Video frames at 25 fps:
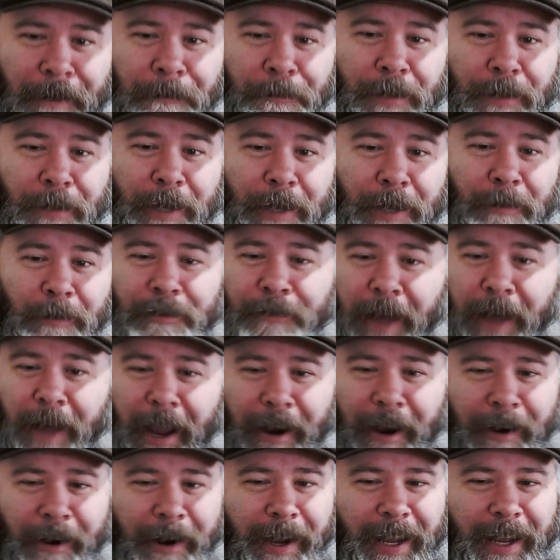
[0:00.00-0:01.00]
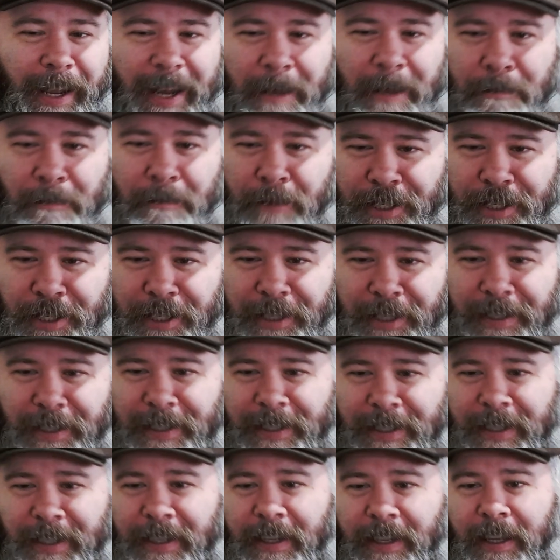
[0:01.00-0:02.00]
He was fiery and
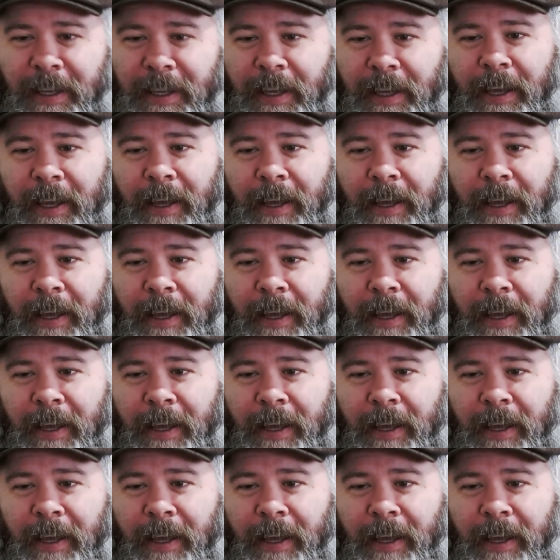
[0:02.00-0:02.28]
ambitious, and